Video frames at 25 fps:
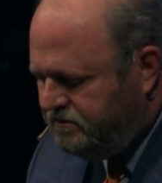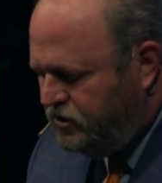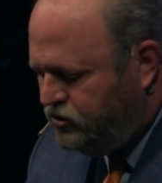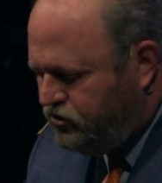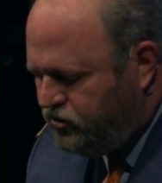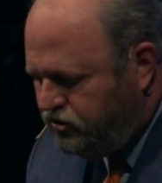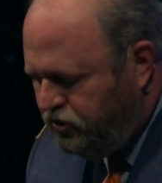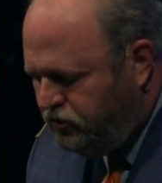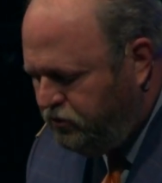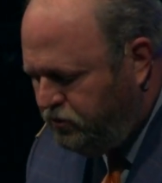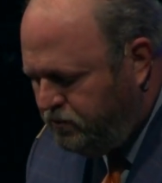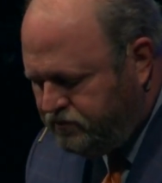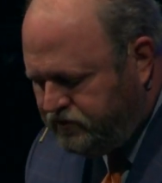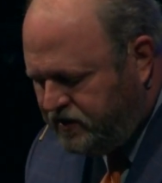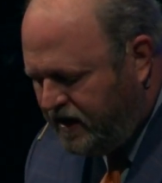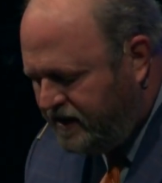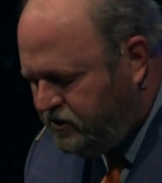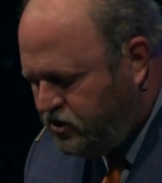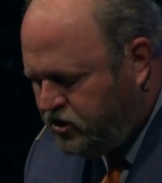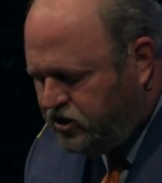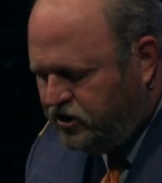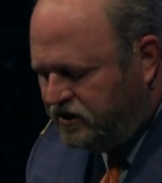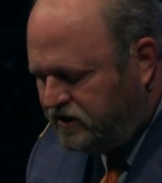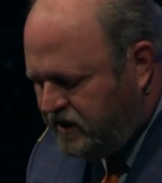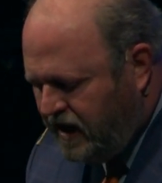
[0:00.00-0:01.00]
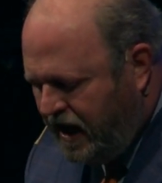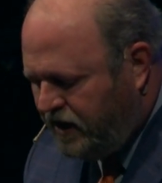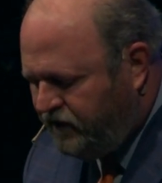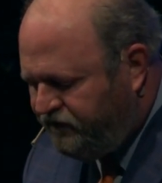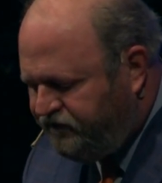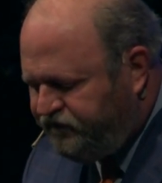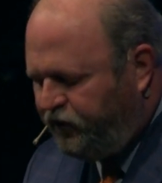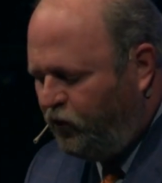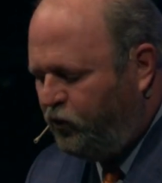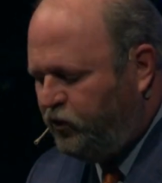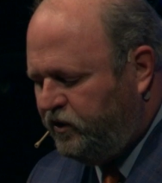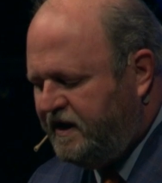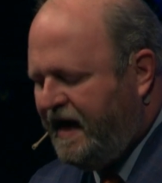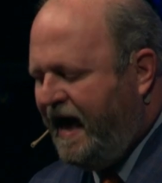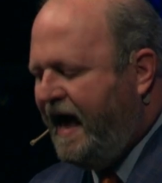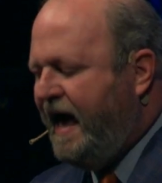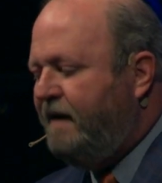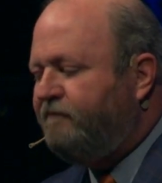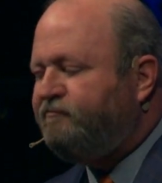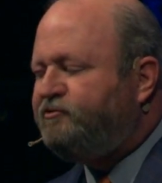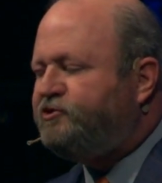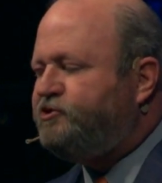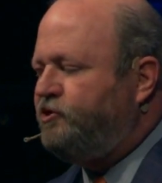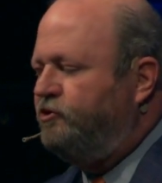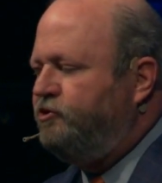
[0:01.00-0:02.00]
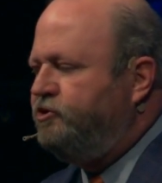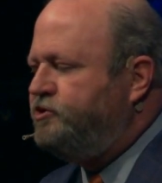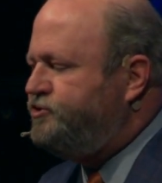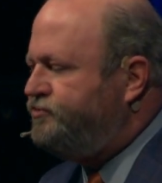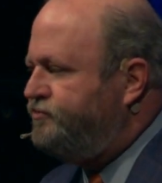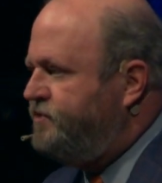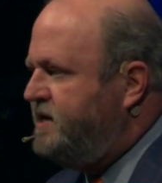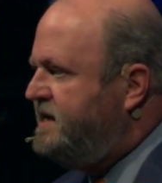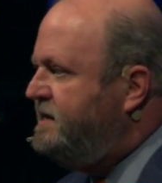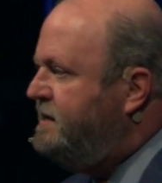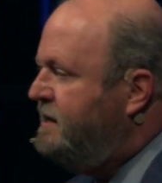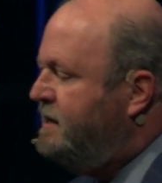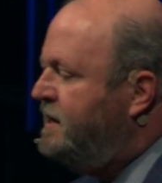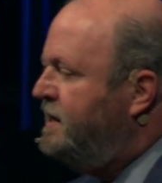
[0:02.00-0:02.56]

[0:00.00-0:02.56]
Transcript: whom they could not afford to have surgery,